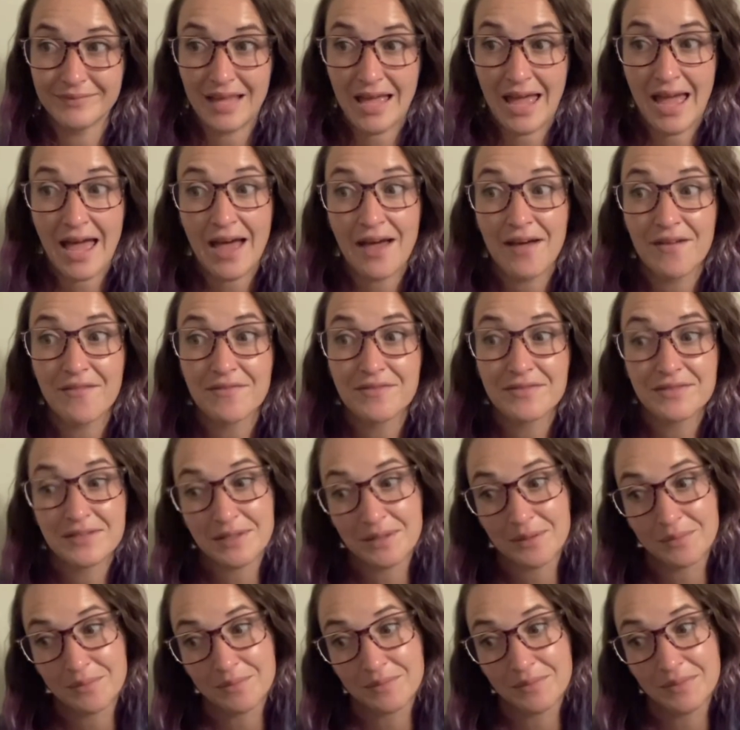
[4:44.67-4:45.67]
Have
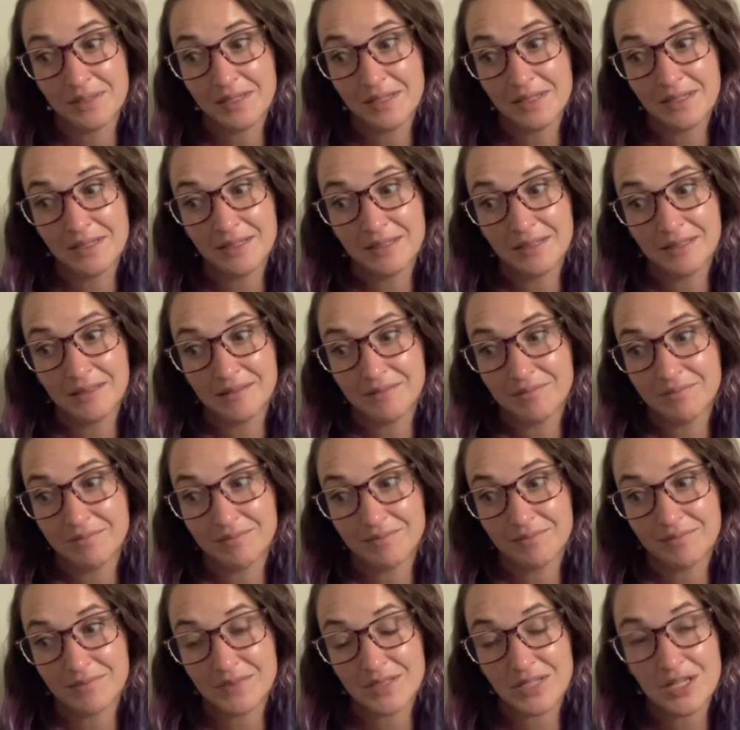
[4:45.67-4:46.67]
some
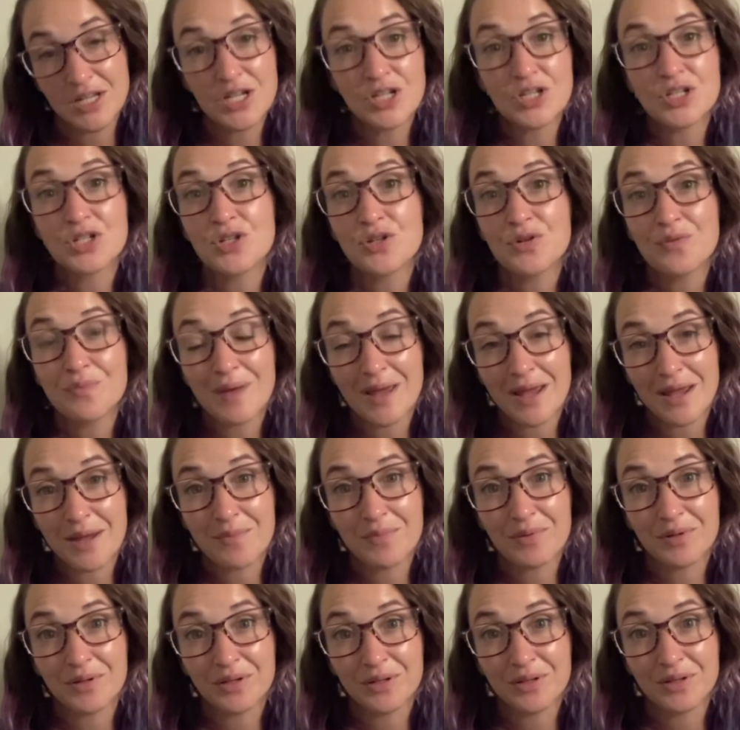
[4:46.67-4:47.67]
tissue
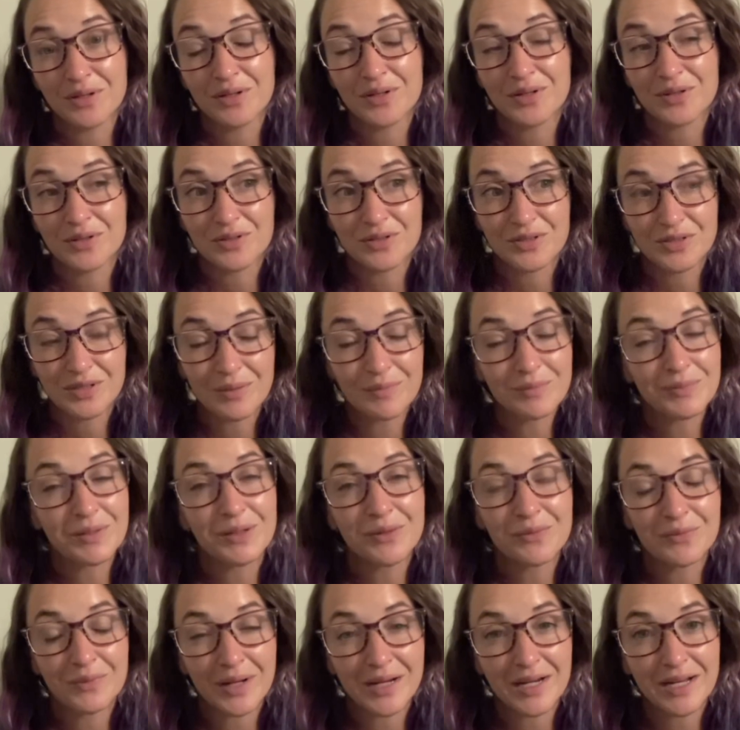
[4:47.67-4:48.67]
paper or
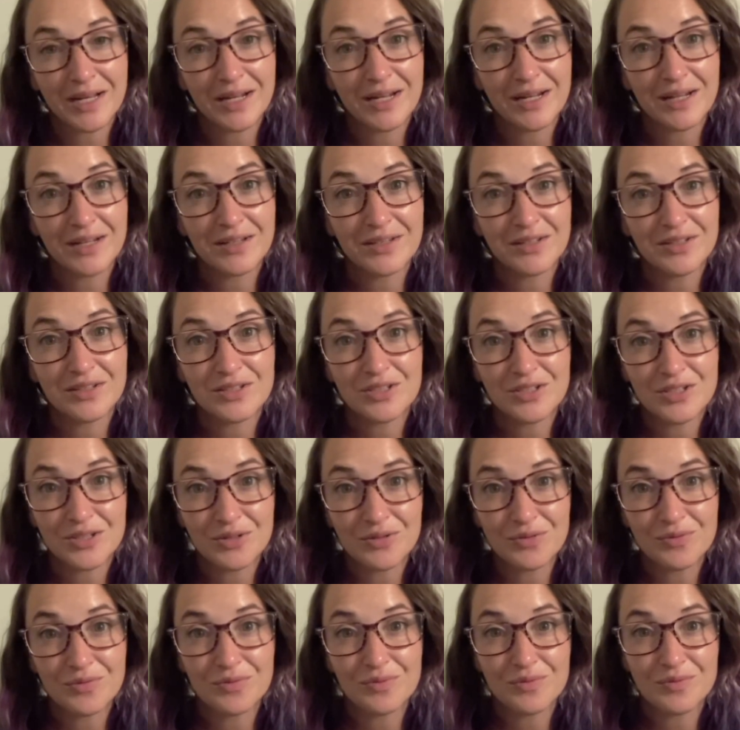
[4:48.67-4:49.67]
something ready
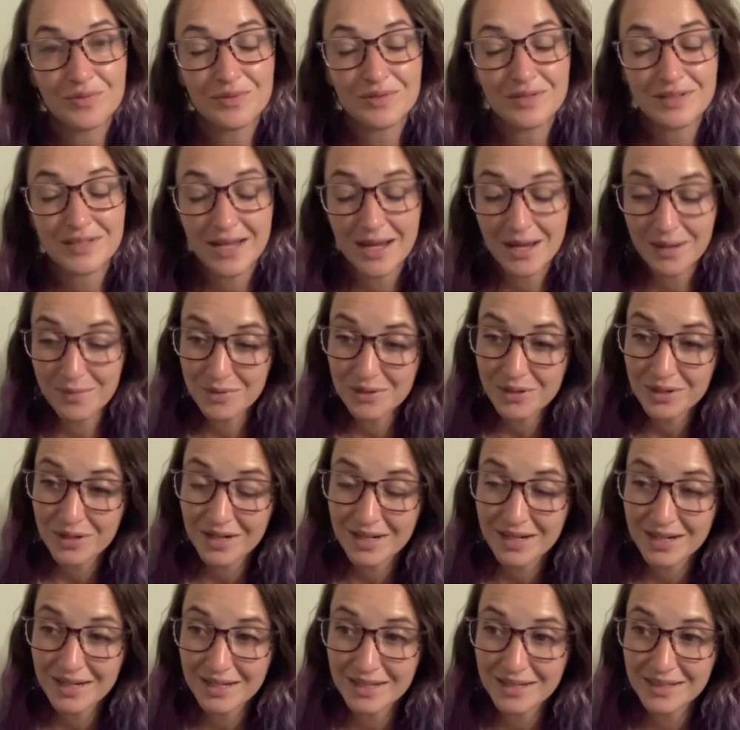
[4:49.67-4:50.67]
to dab your
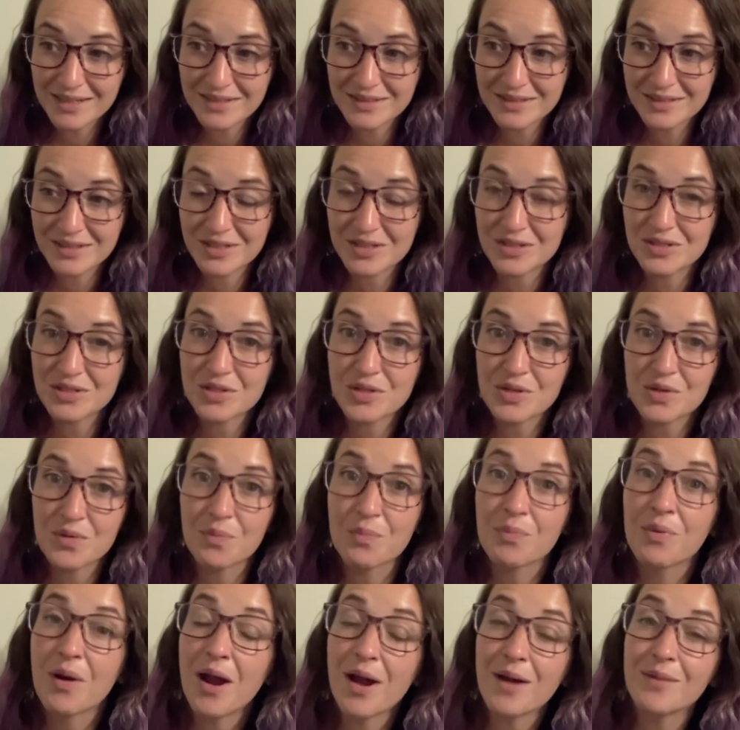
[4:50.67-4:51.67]
eyes, because you're
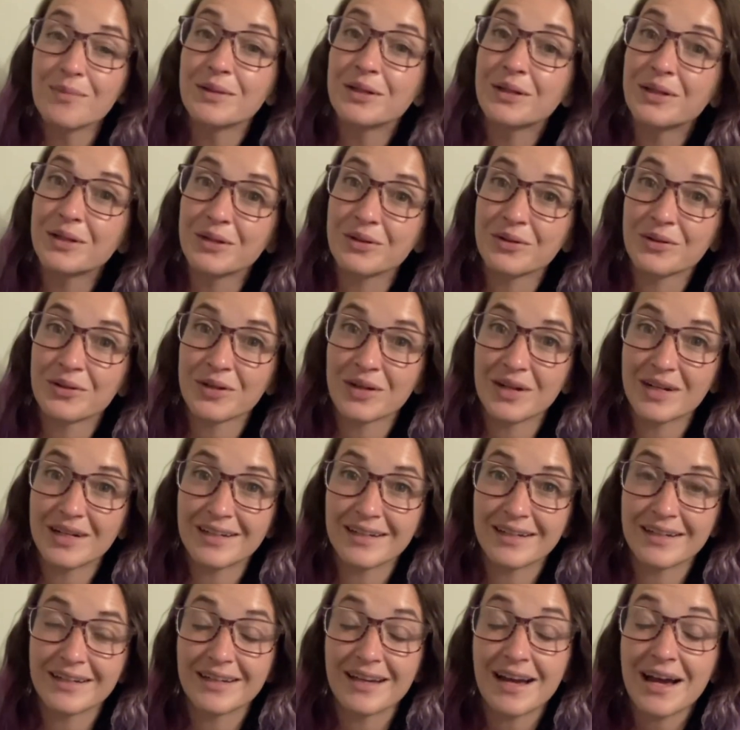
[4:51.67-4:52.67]
probably gonna
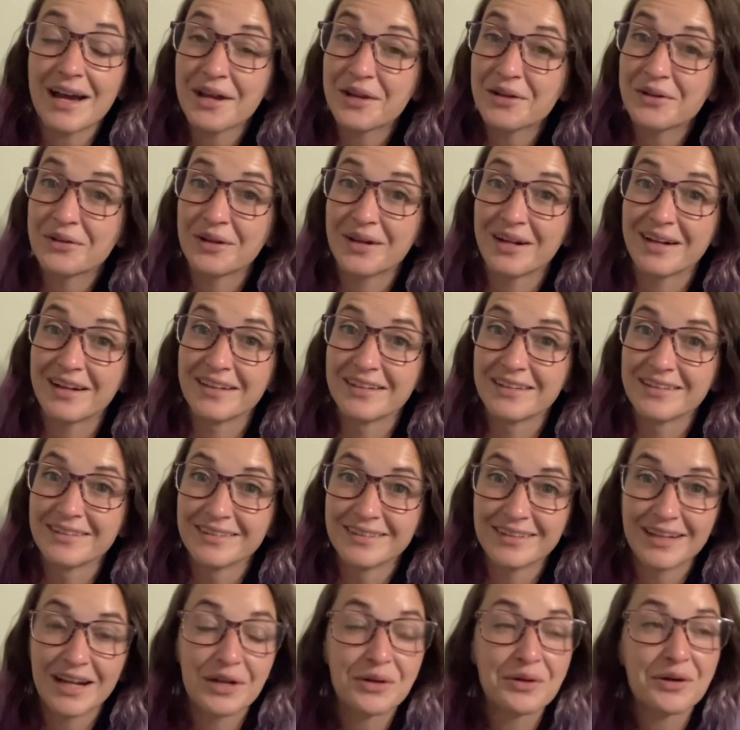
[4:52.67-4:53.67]
cry. I cried
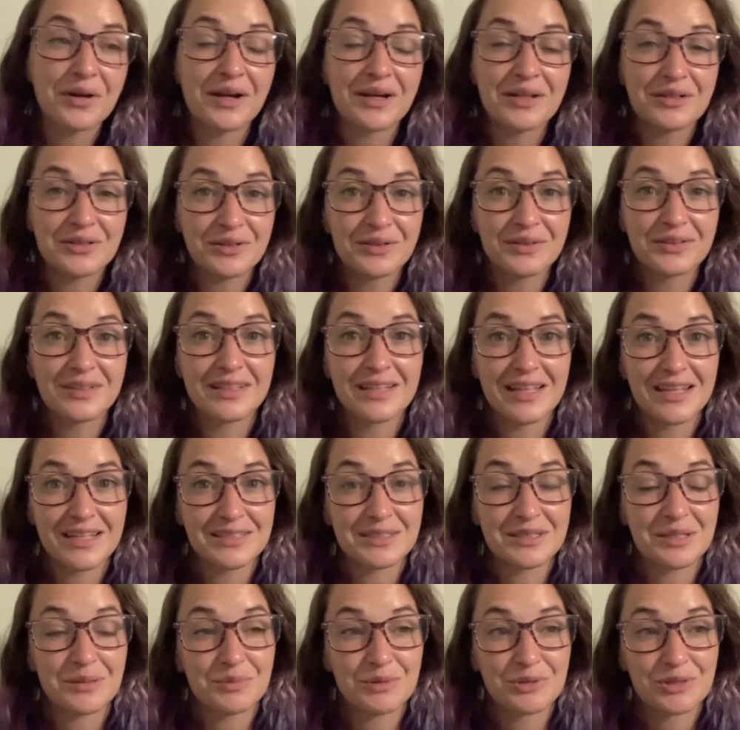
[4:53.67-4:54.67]
during the
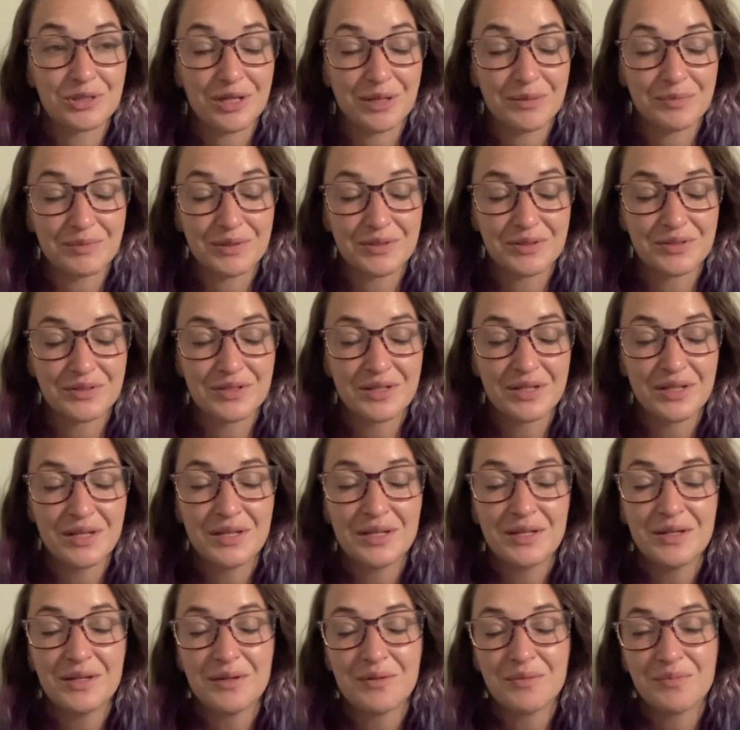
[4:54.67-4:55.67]
last couple chapters,
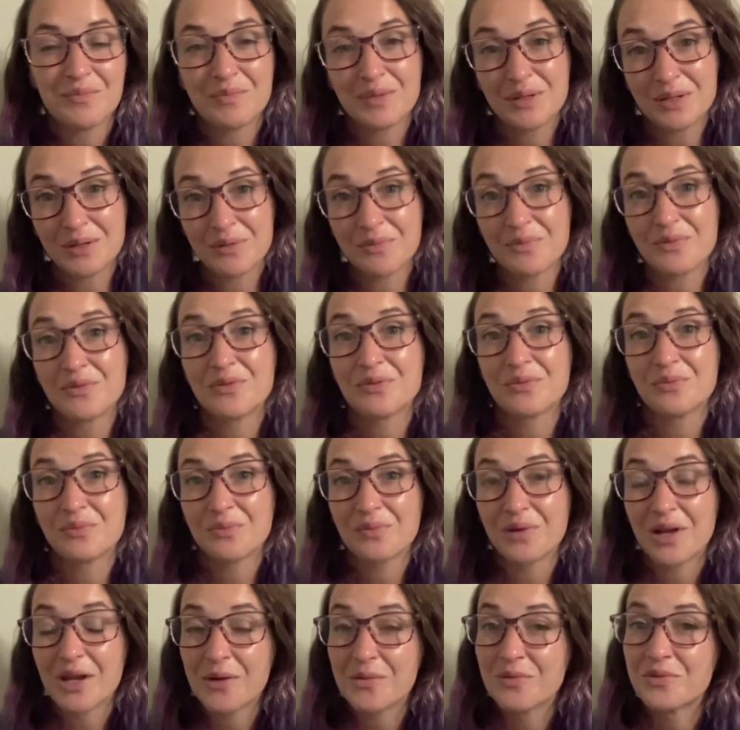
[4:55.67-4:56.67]
but it was
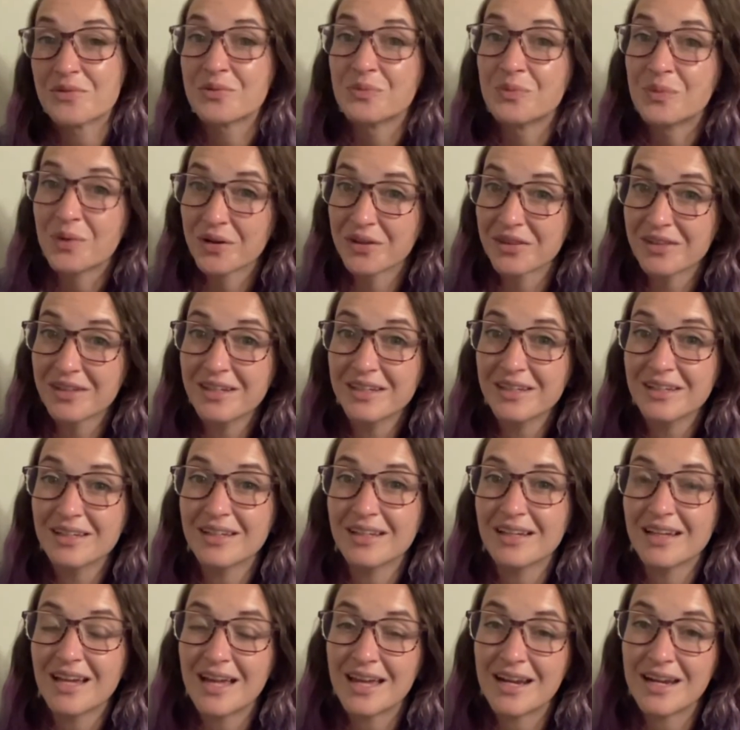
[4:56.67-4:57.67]
worth it,
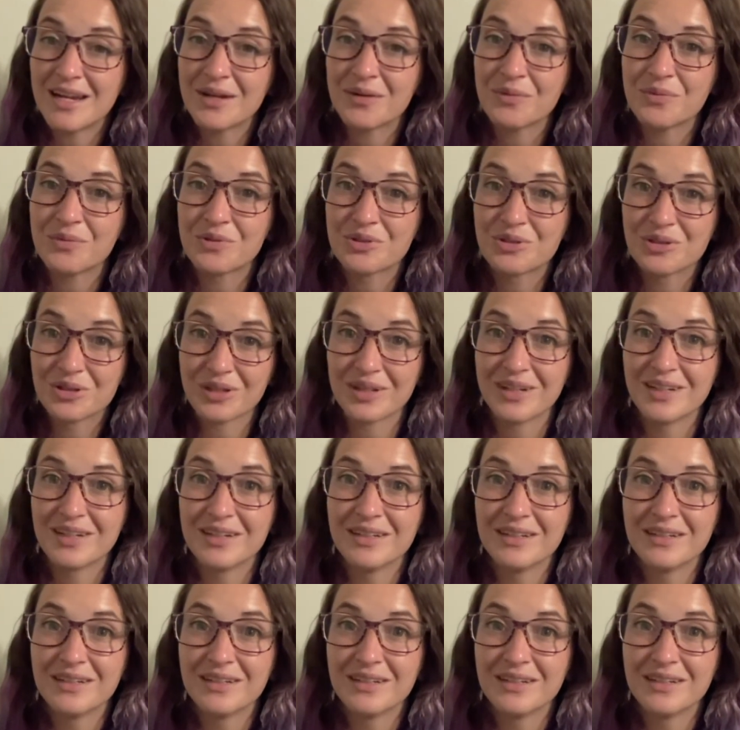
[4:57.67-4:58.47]
and it was good.